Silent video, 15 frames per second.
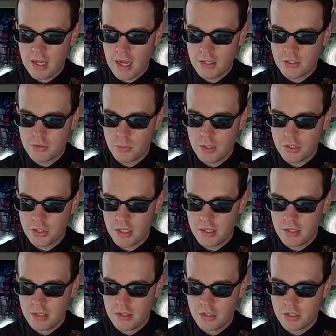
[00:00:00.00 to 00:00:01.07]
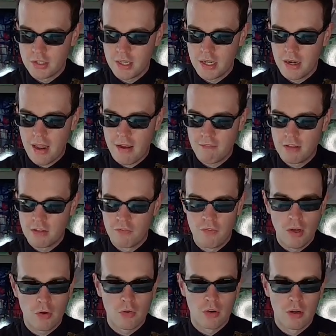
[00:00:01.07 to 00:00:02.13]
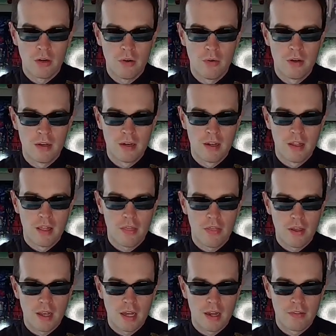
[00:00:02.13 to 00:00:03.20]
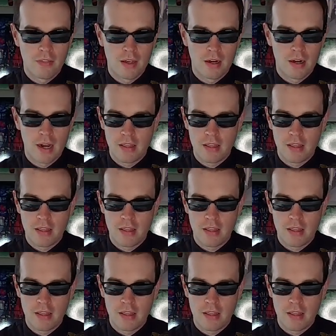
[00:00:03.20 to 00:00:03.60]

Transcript: I just wish it just didn't have this Velcro thing on there.